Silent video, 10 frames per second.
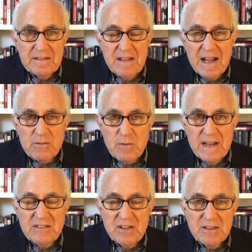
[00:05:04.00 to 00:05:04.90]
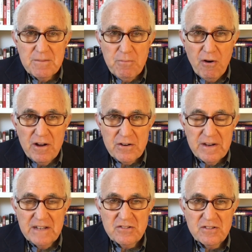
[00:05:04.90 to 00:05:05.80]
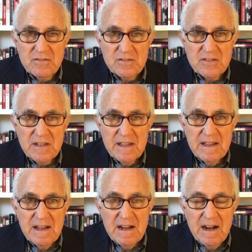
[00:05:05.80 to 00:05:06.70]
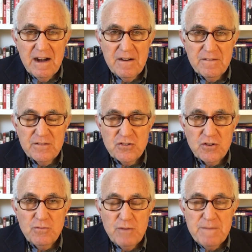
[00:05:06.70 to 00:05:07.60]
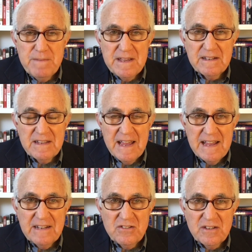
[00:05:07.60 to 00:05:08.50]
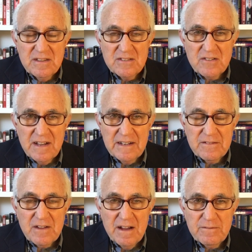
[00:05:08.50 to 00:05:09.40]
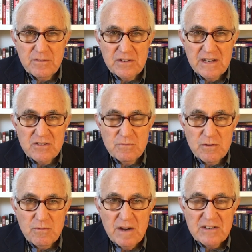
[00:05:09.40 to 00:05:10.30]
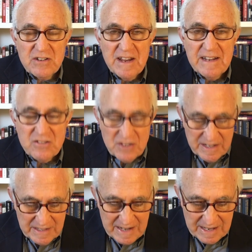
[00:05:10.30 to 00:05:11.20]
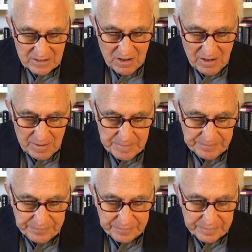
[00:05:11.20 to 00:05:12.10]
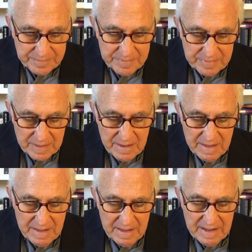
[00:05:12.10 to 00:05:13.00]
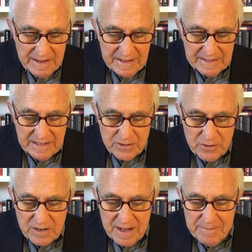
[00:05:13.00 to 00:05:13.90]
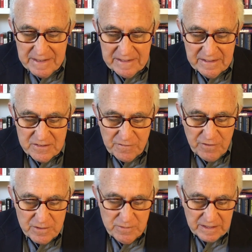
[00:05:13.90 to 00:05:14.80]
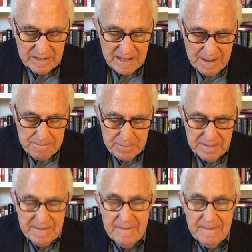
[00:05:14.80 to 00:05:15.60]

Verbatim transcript: not raising the broader issues of should we be engaged in this kind of confrontation with Russia and China at all. Uh, another comment on this, Frederick Kempe,